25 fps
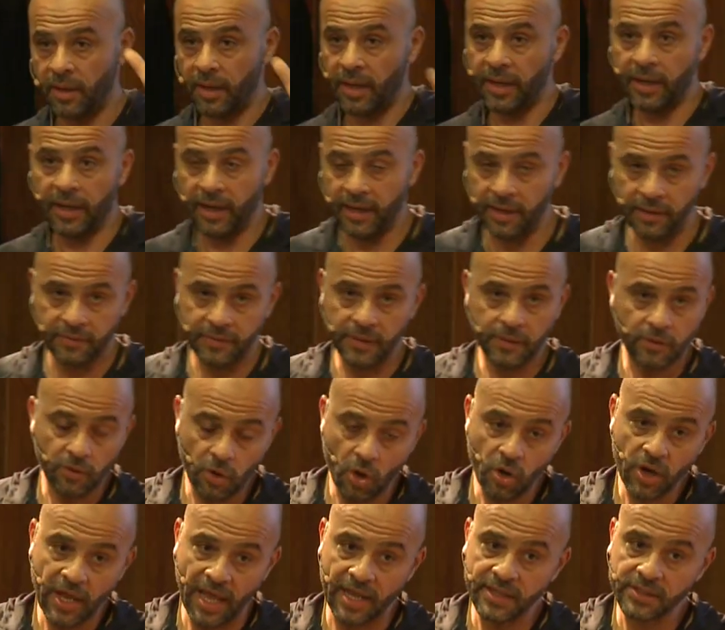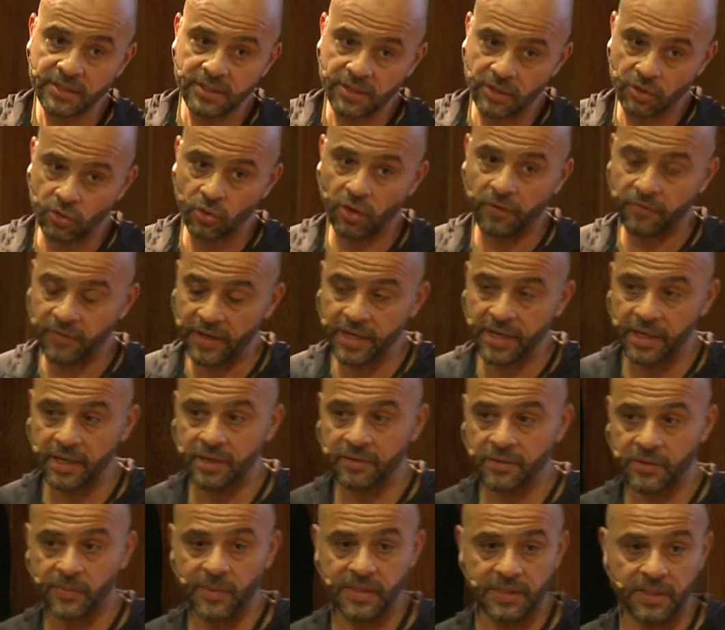I long answer to a very
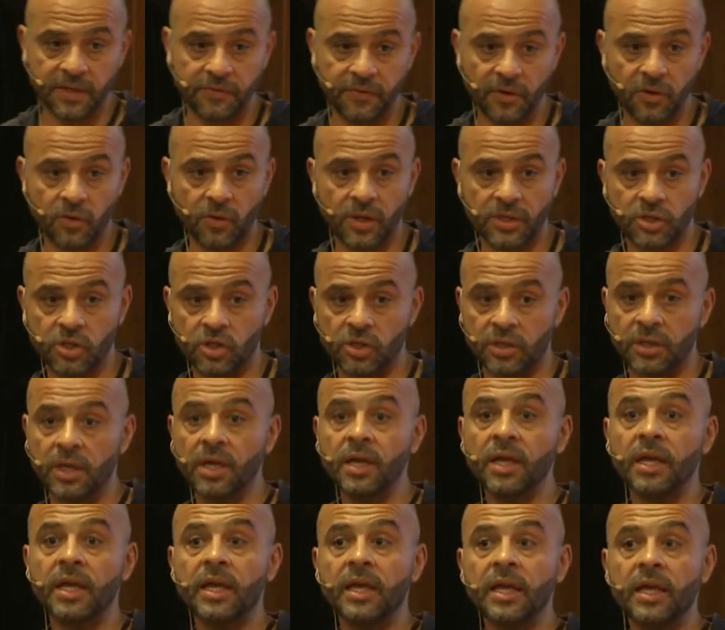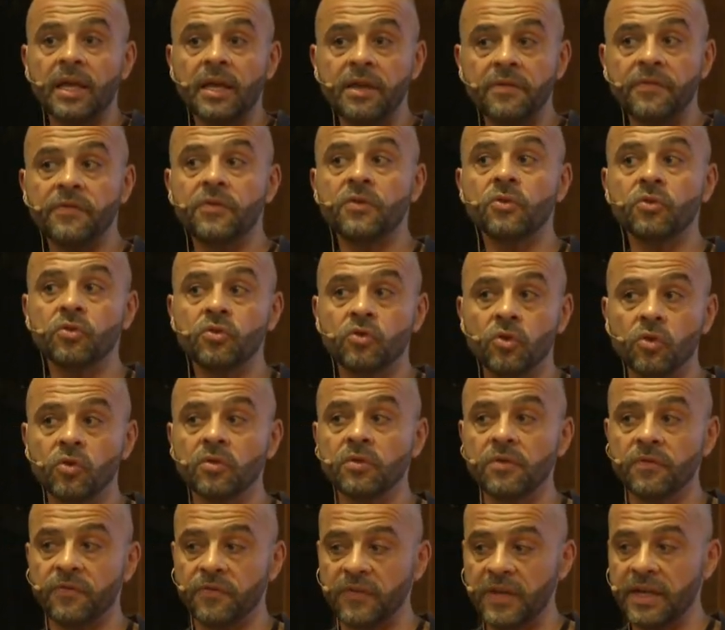specific question. If you
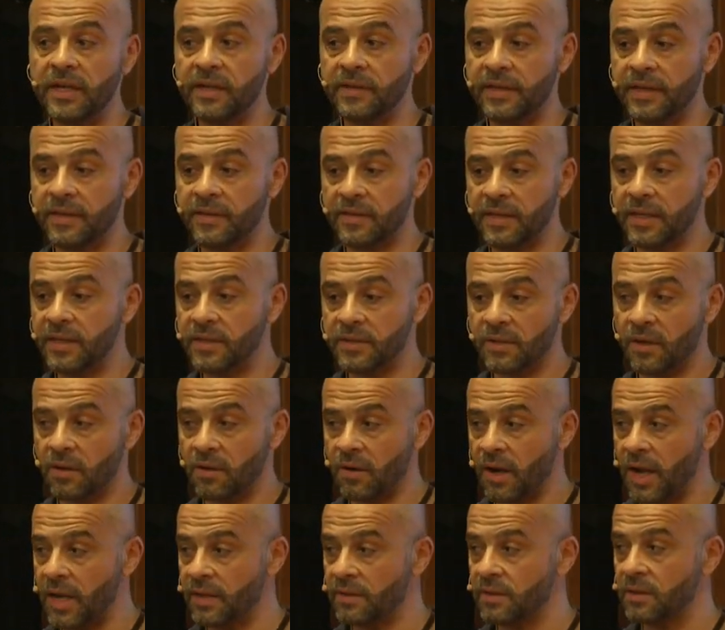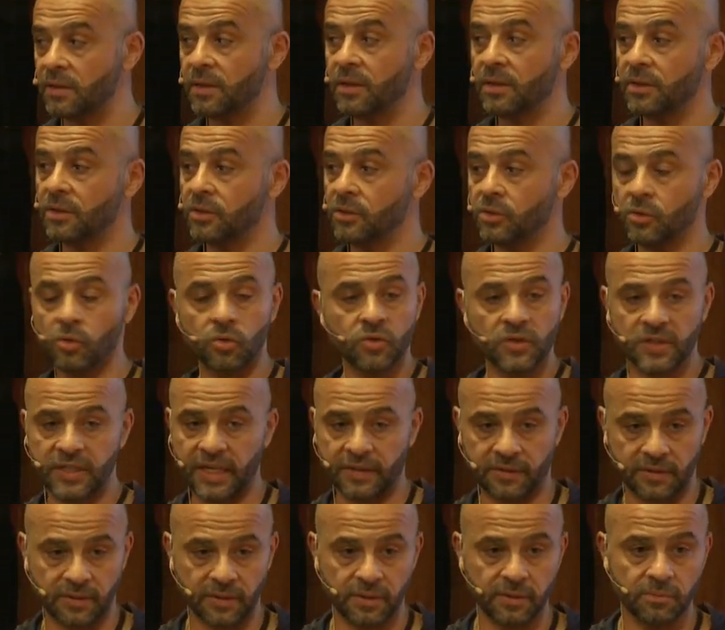don't feel that things are right, don't
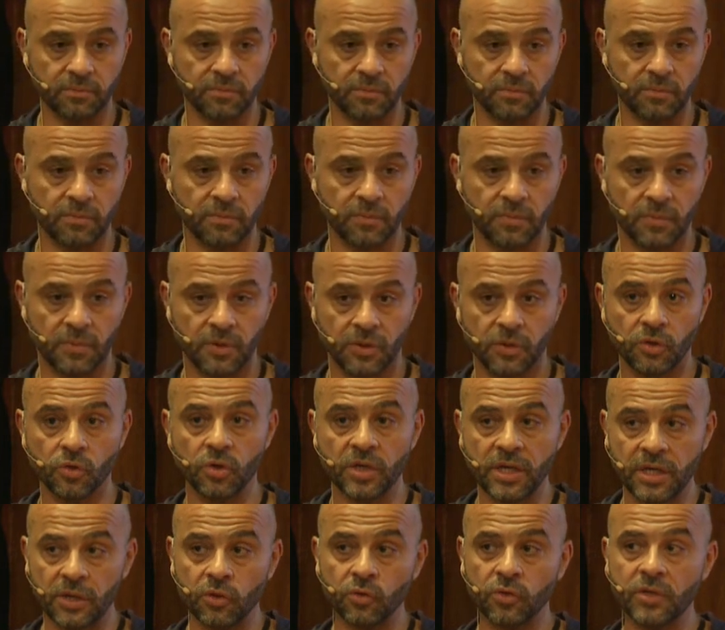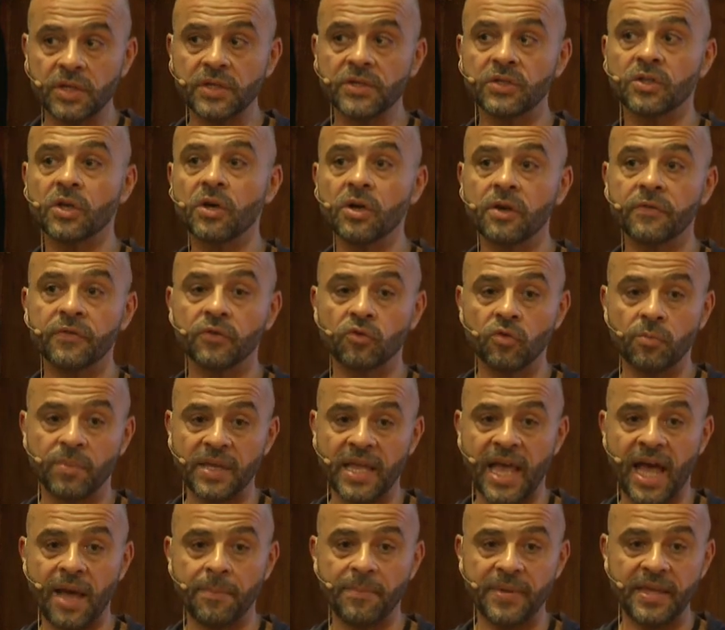settle. You deserve to be
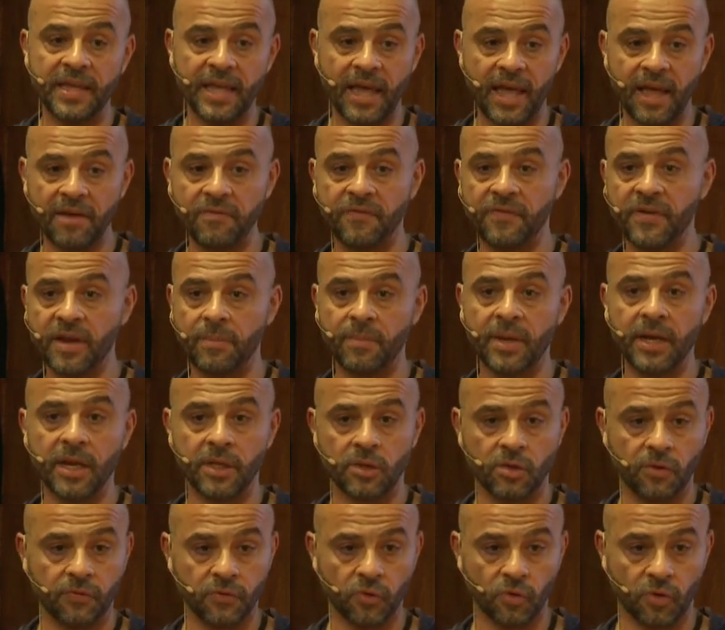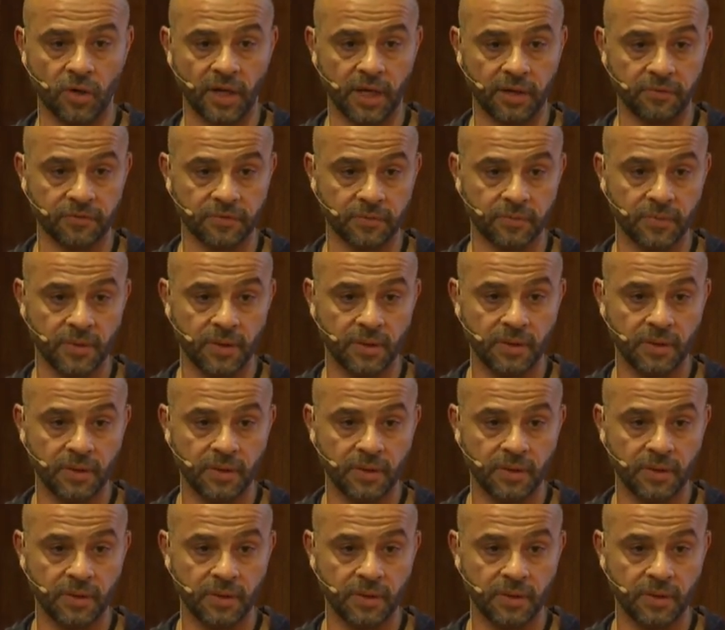happy every minute of your life.